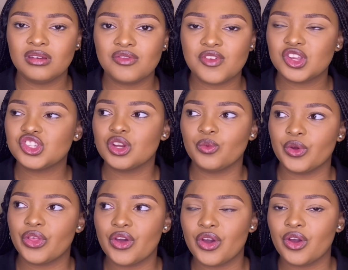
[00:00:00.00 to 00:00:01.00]
affectionate
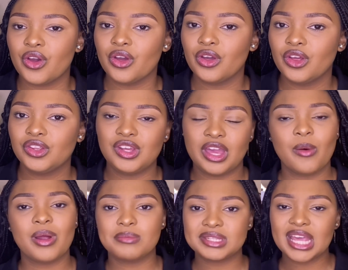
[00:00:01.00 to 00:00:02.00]
with her. Do you get
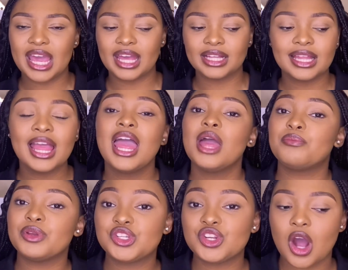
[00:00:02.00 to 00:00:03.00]
what I'm saying?
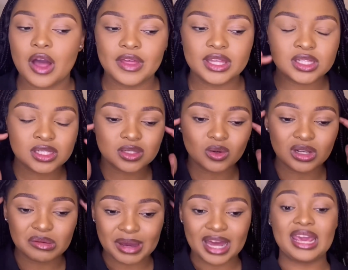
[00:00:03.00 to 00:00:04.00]
But yeah, that's all
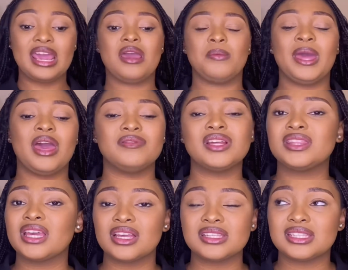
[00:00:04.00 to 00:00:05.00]
about him. I have
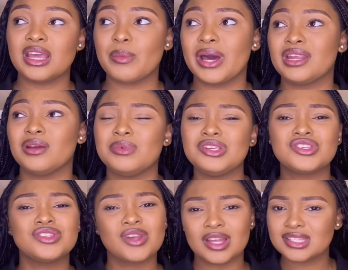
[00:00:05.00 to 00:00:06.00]
nothing else to say about him. He's
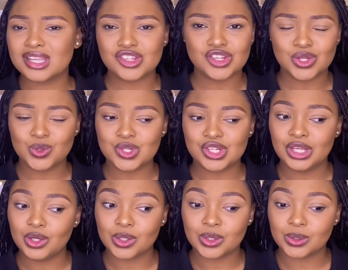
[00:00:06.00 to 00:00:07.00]
just got such a huge
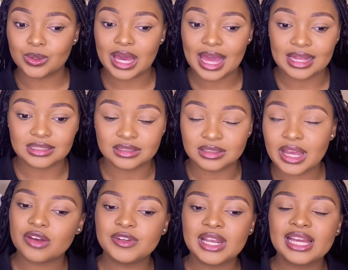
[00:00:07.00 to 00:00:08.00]
ego, and I
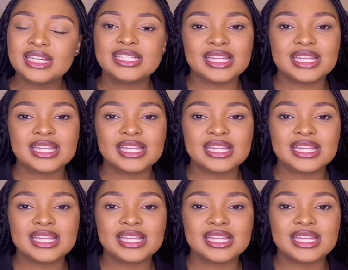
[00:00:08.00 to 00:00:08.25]
feel like